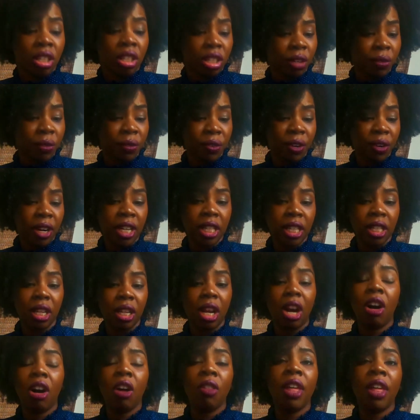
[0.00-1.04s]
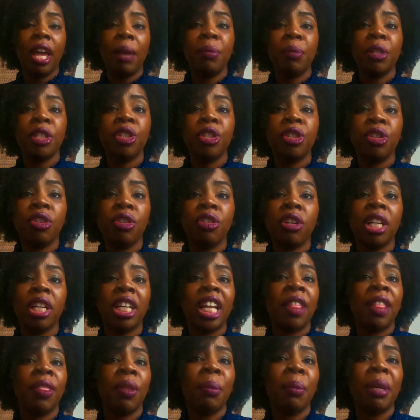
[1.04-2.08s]
different all the epidural
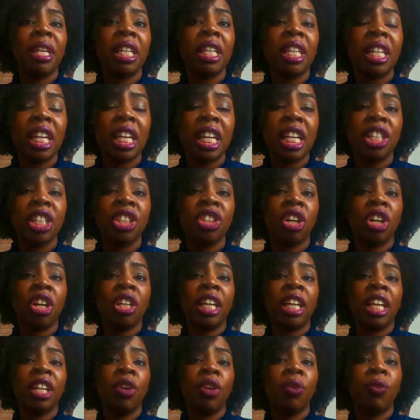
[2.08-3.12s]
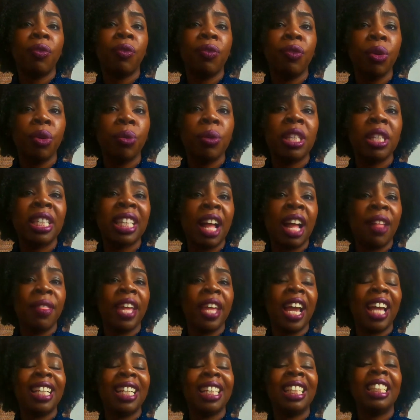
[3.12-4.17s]
and the medication and the fluids that they
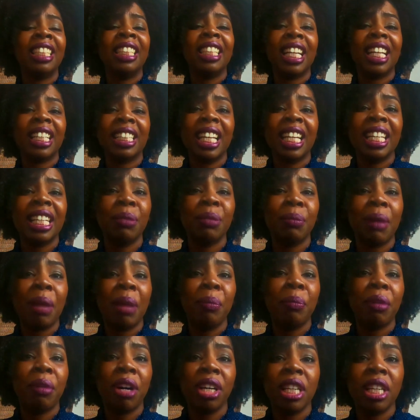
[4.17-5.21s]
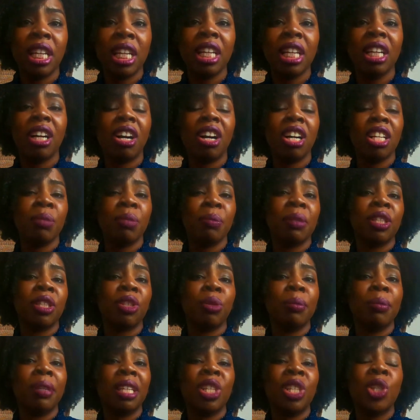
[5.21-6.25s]
had injected in my body caused me
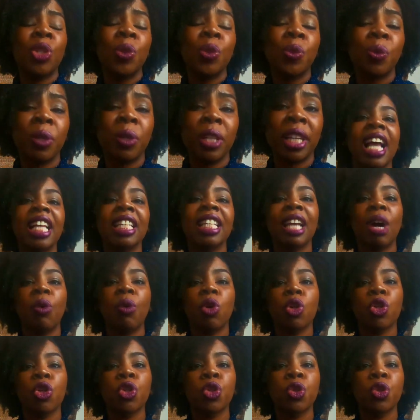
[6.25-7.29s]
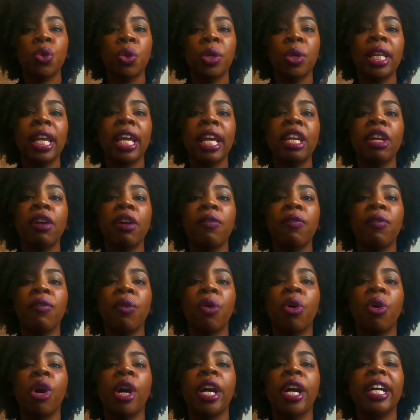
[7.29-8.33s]
to be swollen i was swollen
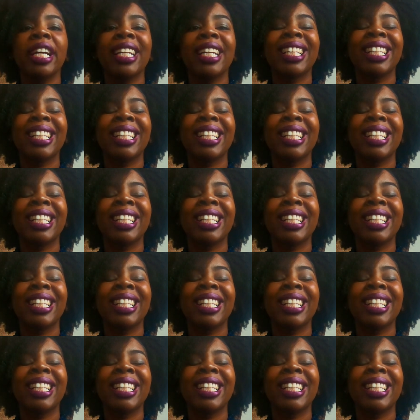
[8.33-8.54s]
for